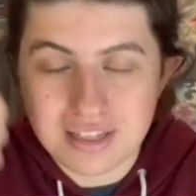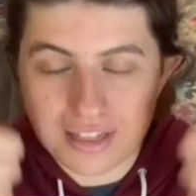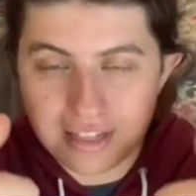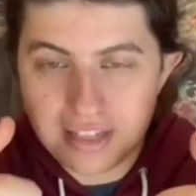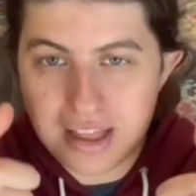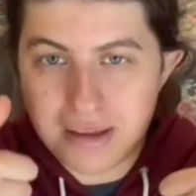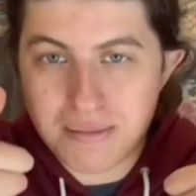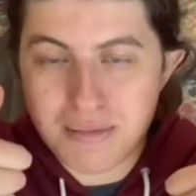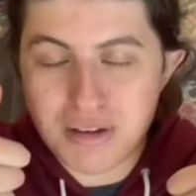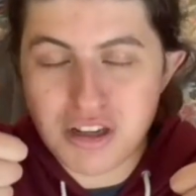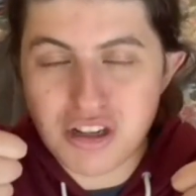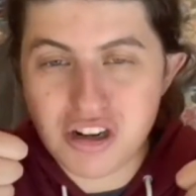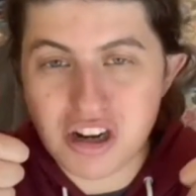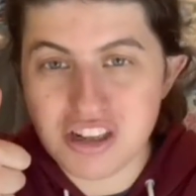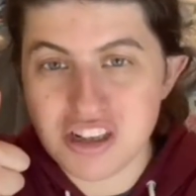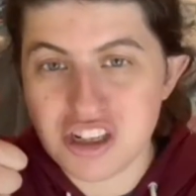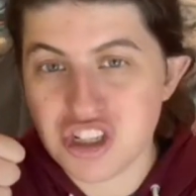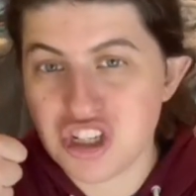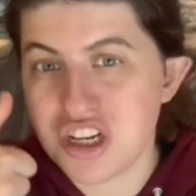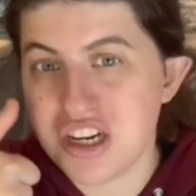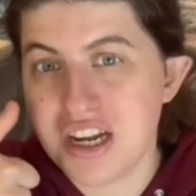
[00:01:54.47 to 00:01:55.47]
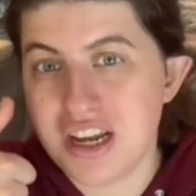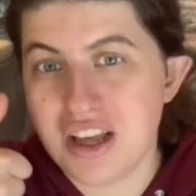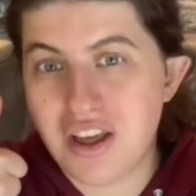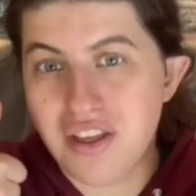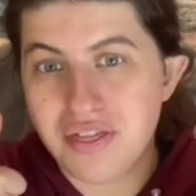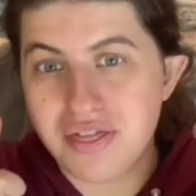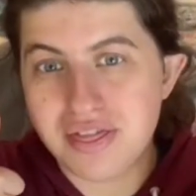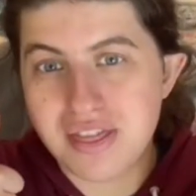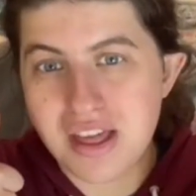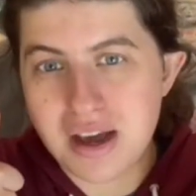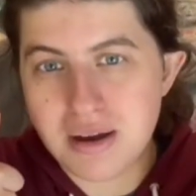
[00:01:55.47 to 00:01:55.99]
then make sure you guys actually hit a
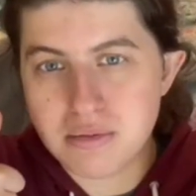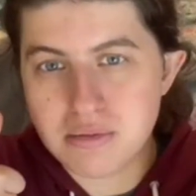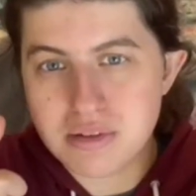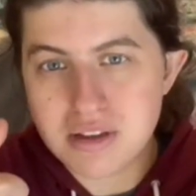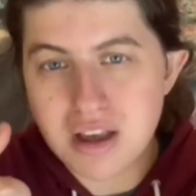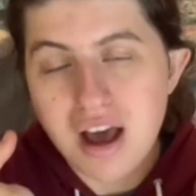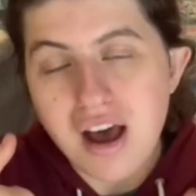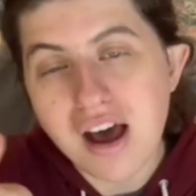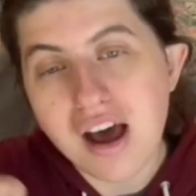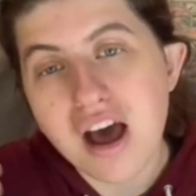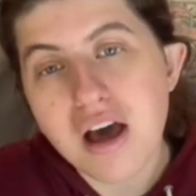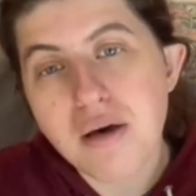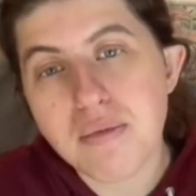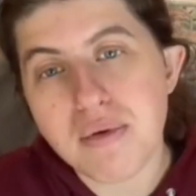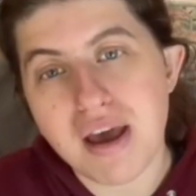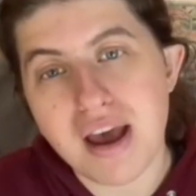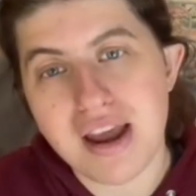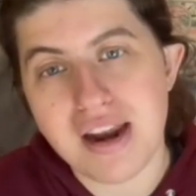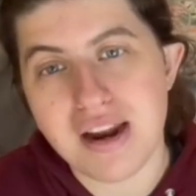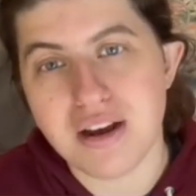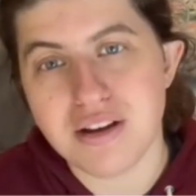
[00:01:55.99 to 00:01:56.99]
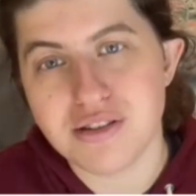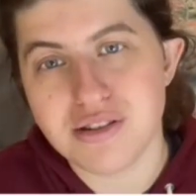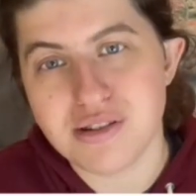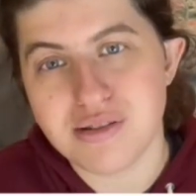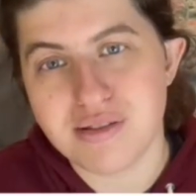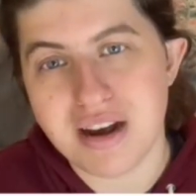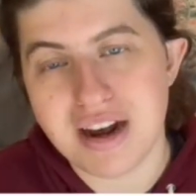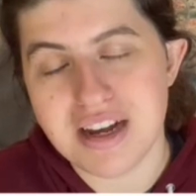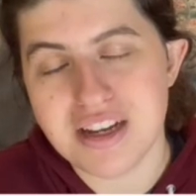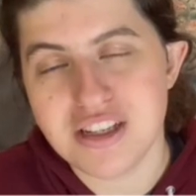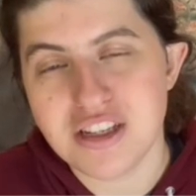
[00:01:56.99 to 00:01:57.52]
thumbs up, and also you
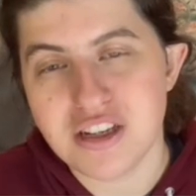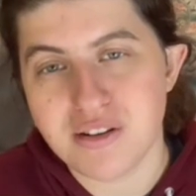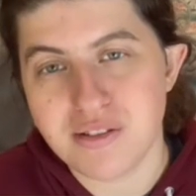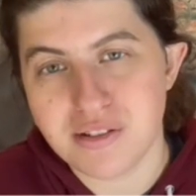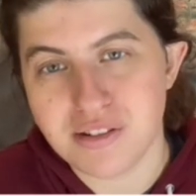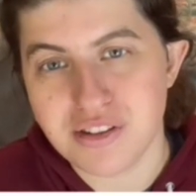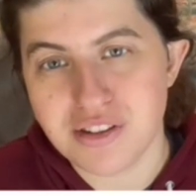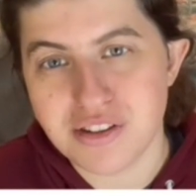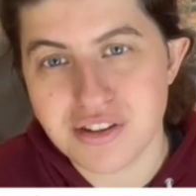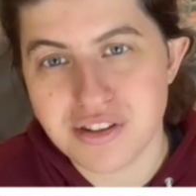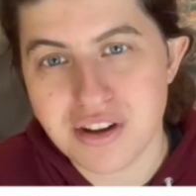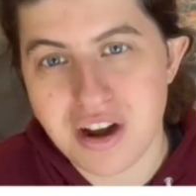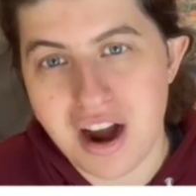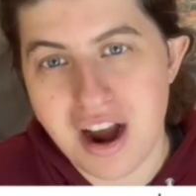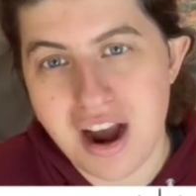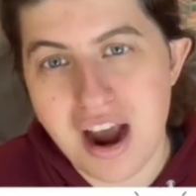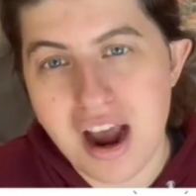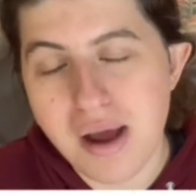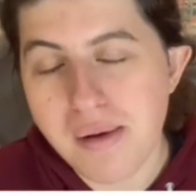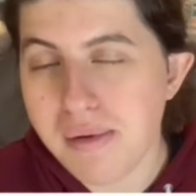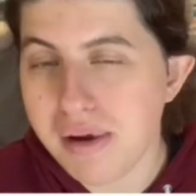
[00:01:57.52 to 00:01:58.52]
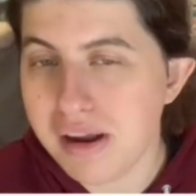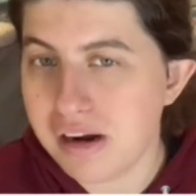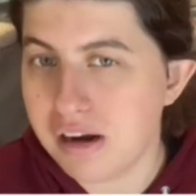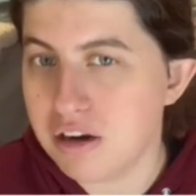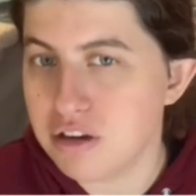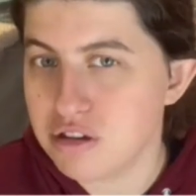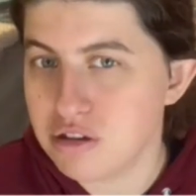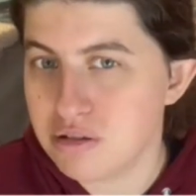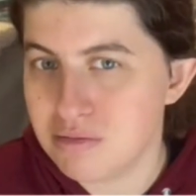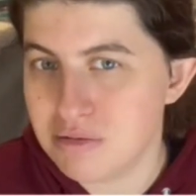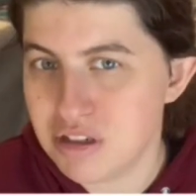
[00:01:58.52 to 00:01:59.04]
guys don't subscribe, and
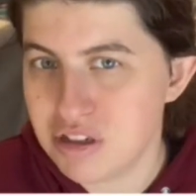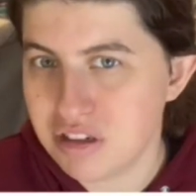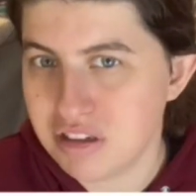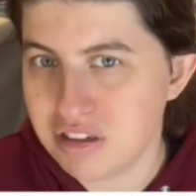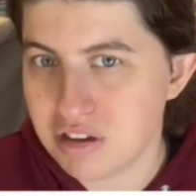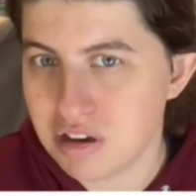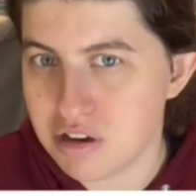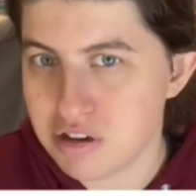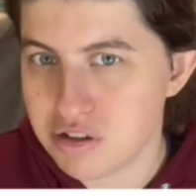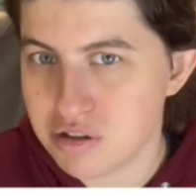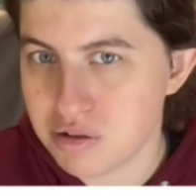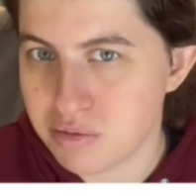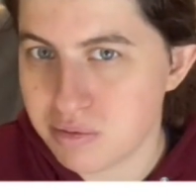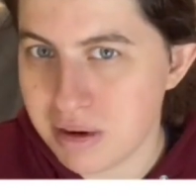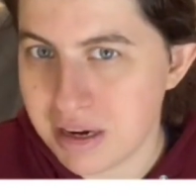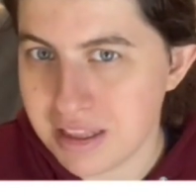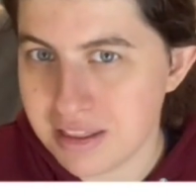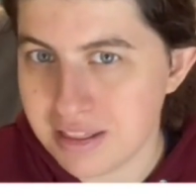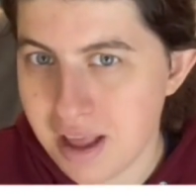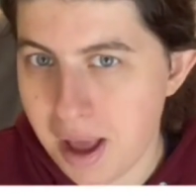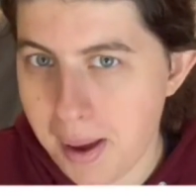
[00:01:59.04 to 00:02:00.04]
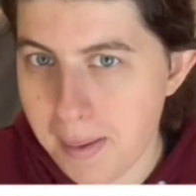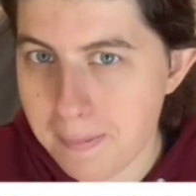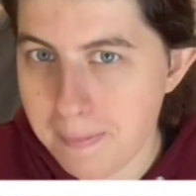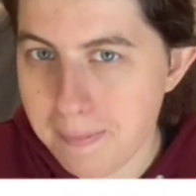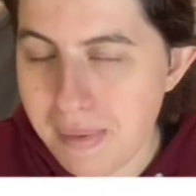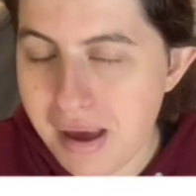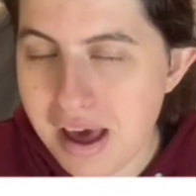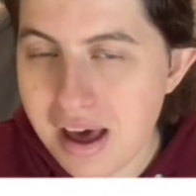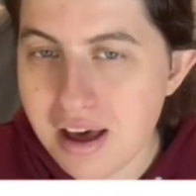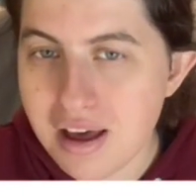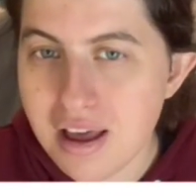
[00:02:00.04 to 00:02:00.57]
also make sure you guys also ring that
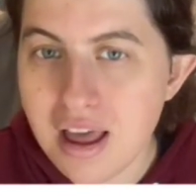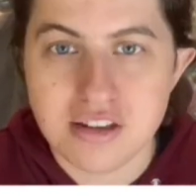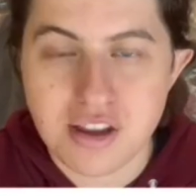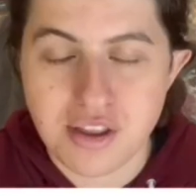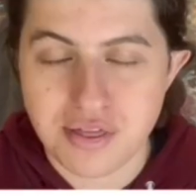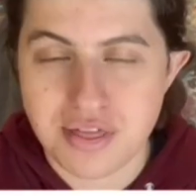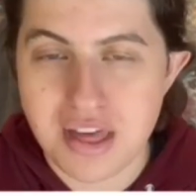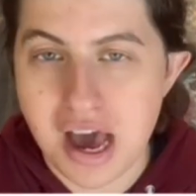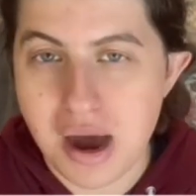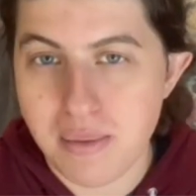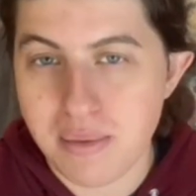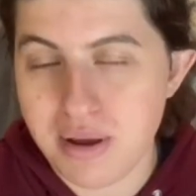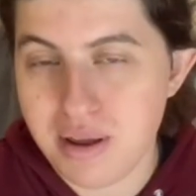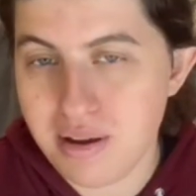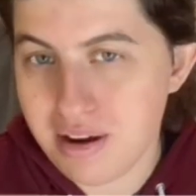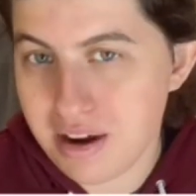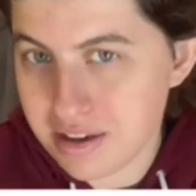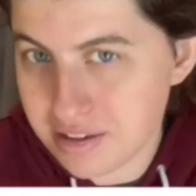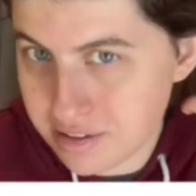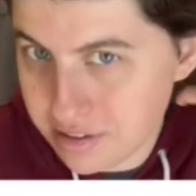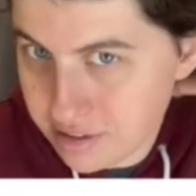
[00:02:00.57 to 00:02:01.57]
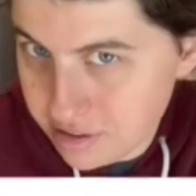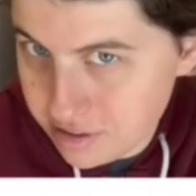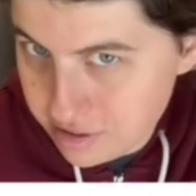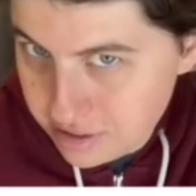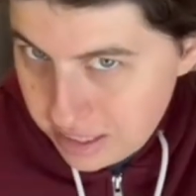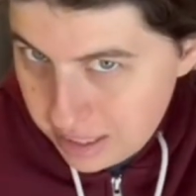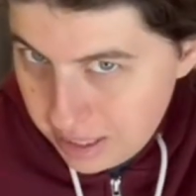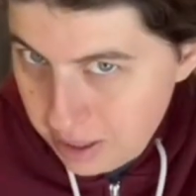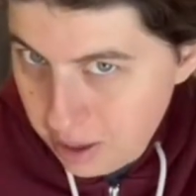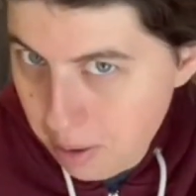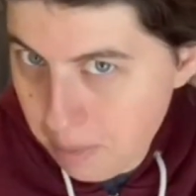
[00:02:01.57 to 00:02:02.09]
bell, so that way you guys can
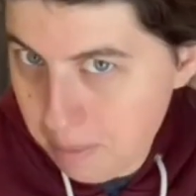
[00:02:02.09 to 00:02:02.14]
see